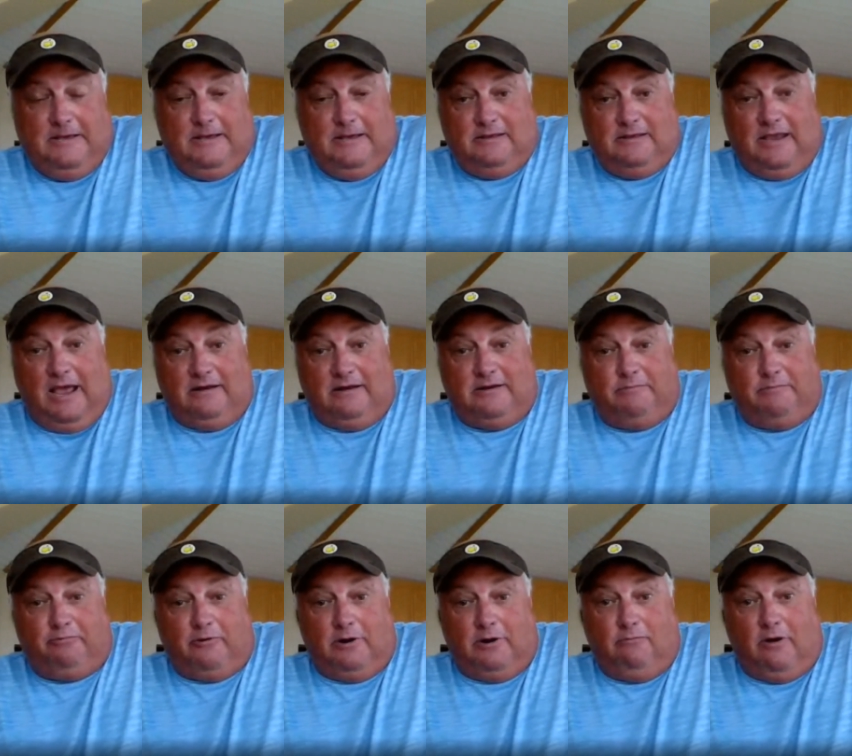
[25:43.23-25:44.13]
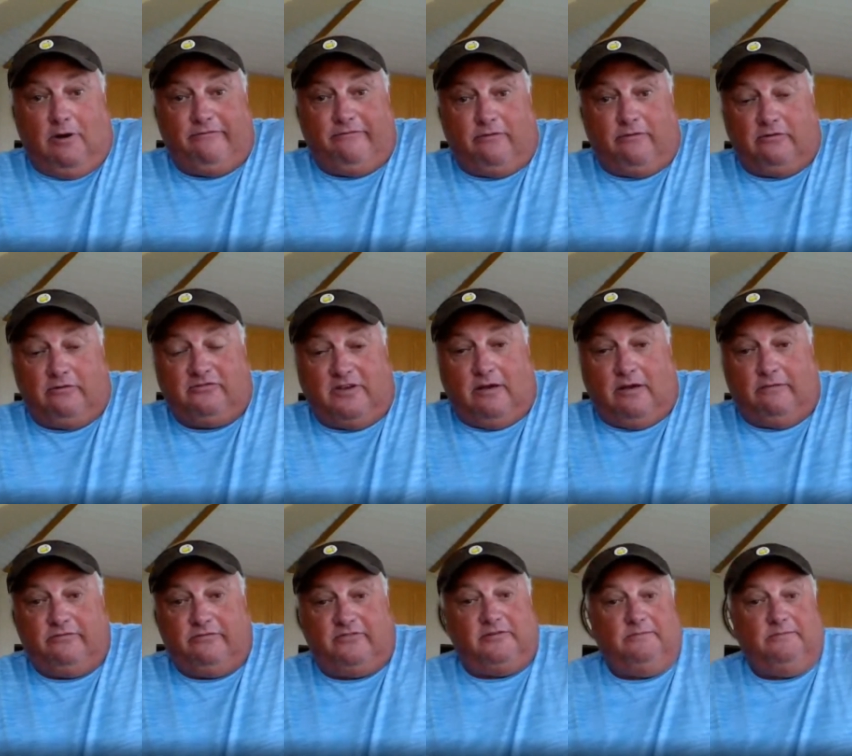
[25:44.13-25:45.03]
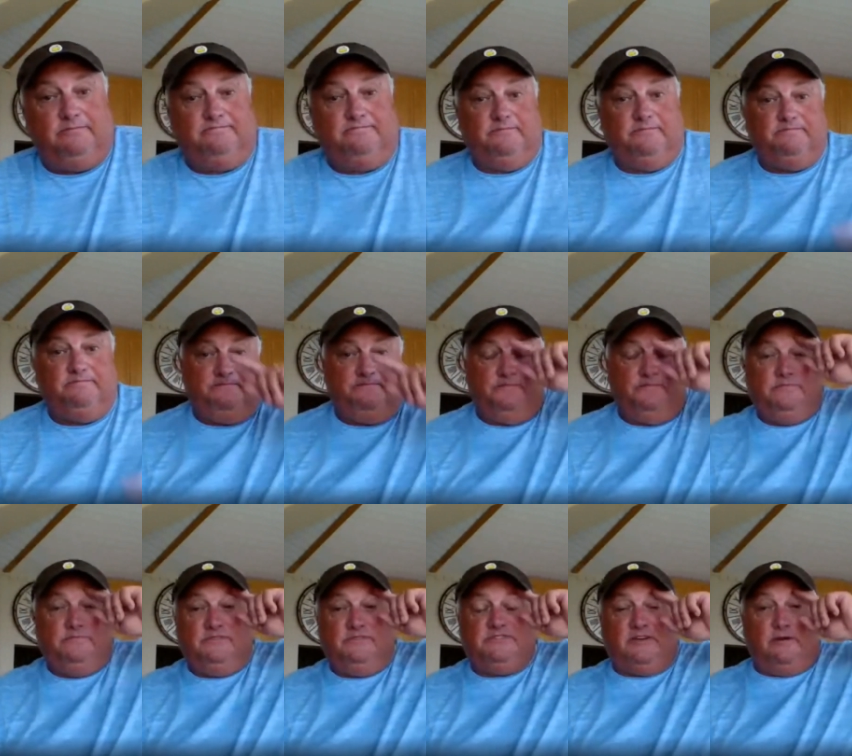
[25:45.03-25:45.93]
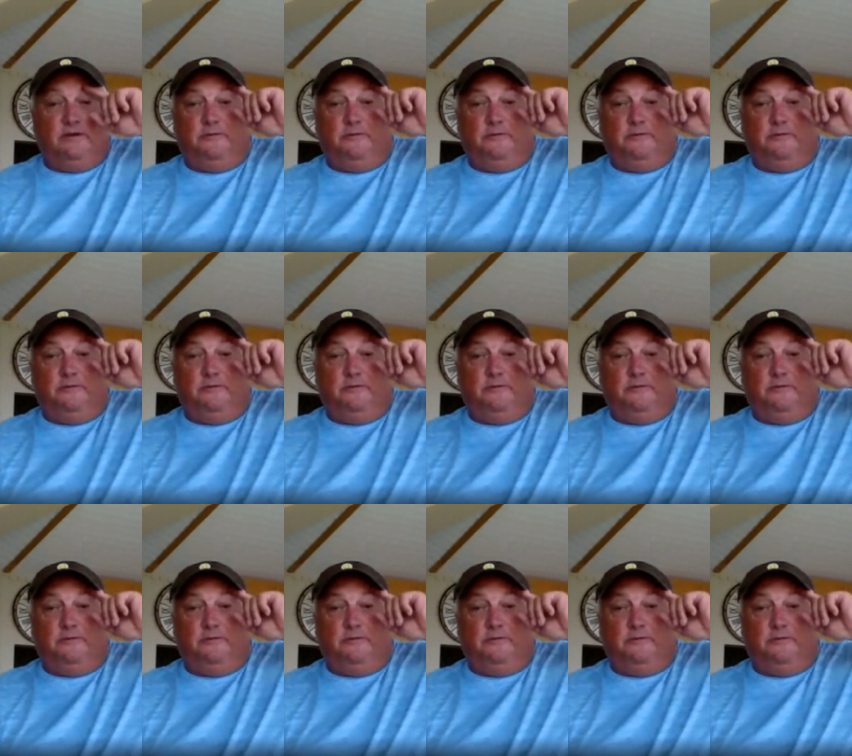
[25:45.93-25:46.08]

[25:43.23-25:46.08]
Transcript: yeah, did pretty well for ourselves. So